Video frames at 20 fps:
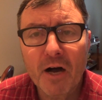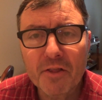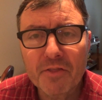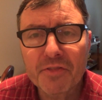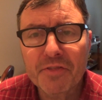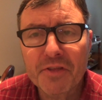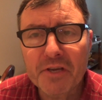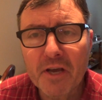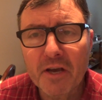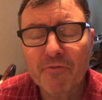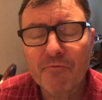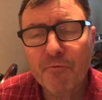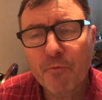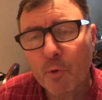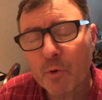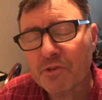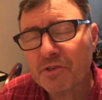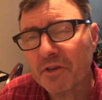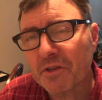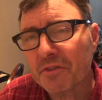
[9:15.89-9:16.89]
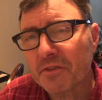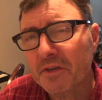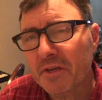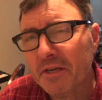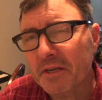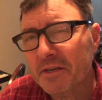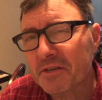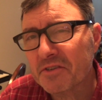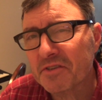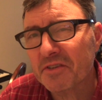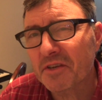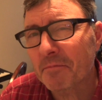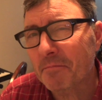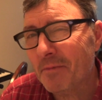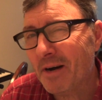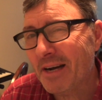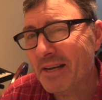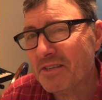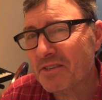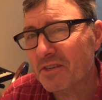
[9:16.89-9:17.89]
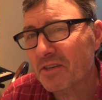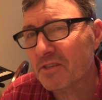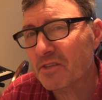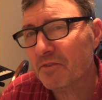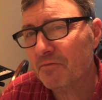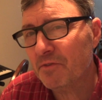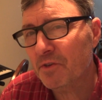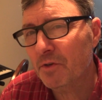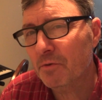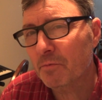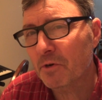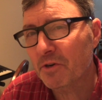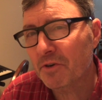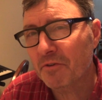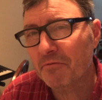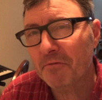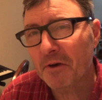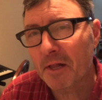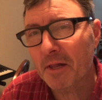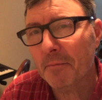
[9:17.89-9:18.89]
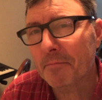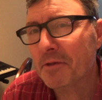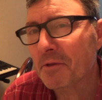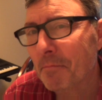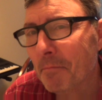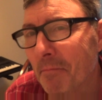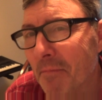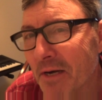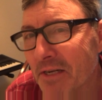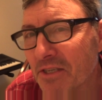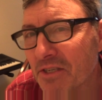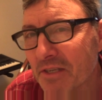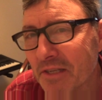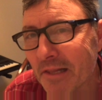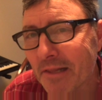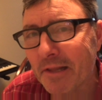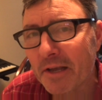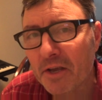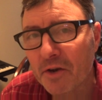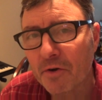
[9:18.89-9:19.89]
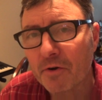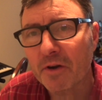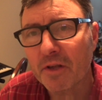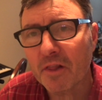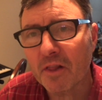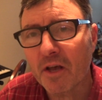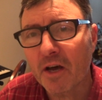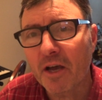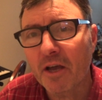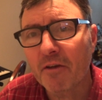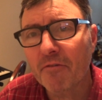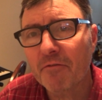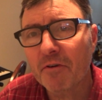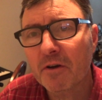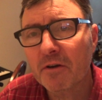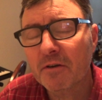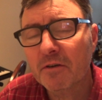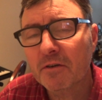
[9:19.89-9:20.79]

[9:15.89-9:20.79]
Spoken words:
The unfortunate thing is that my sense of humor developed much later in life.